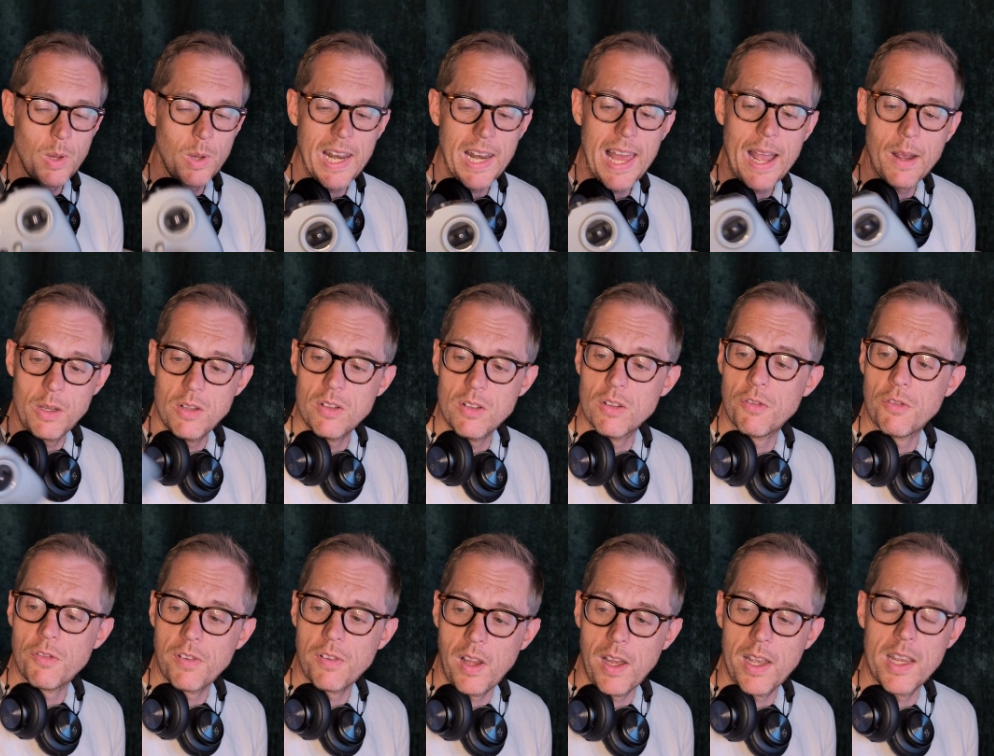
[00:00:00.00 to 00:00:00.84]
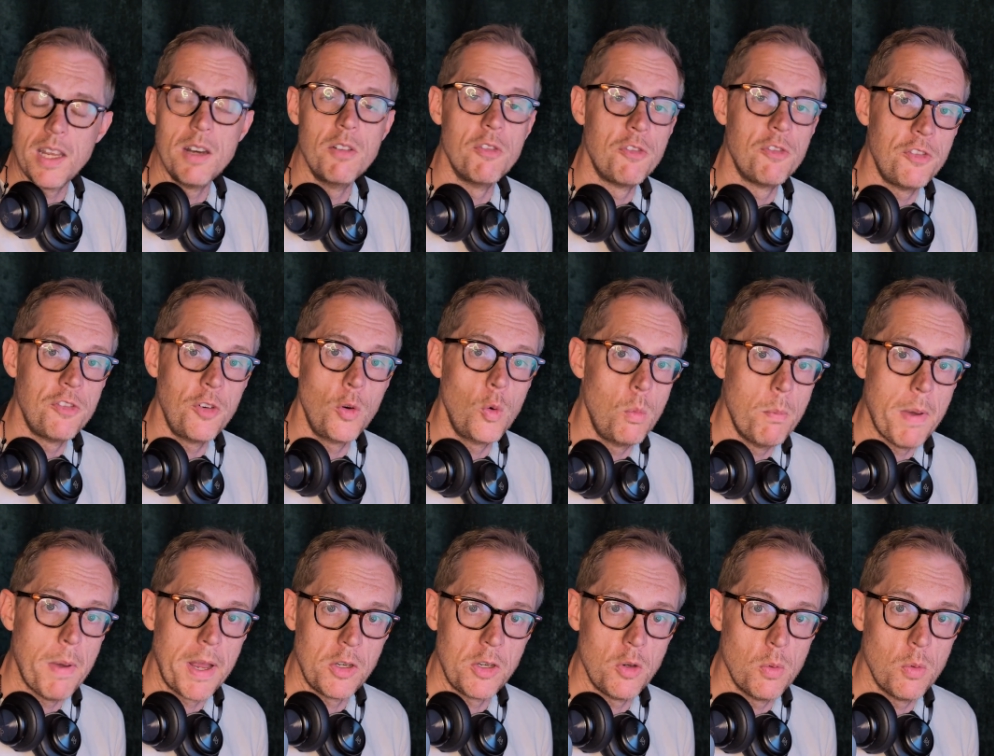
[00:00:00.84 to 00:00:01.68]
allow you to fly in full
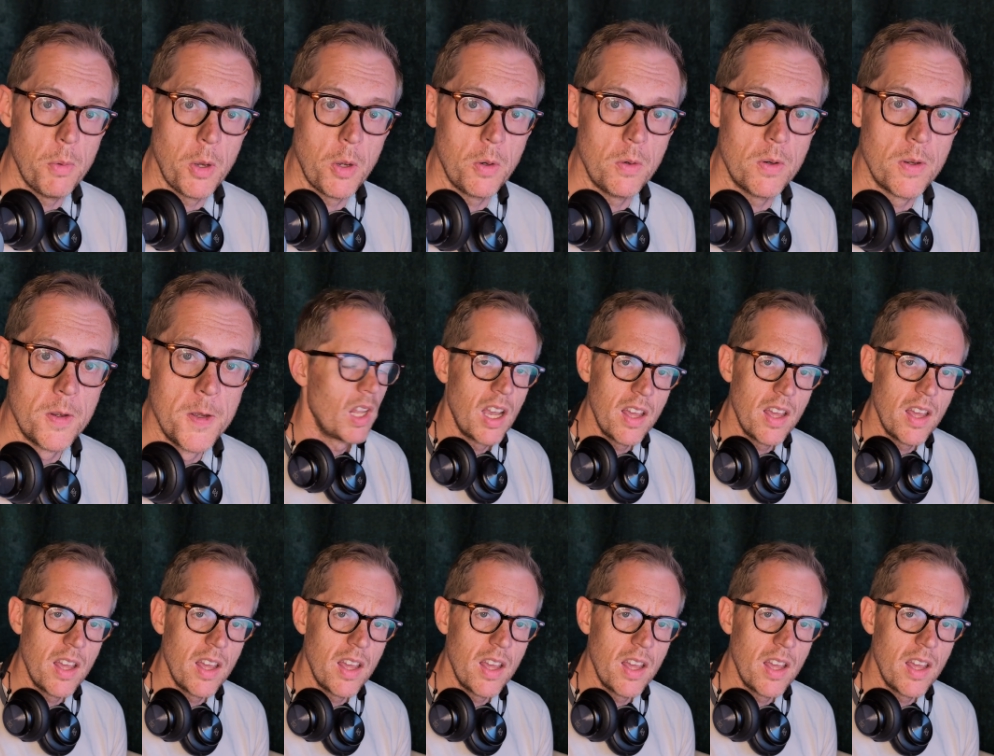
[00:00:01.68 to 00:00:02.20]
manual mode.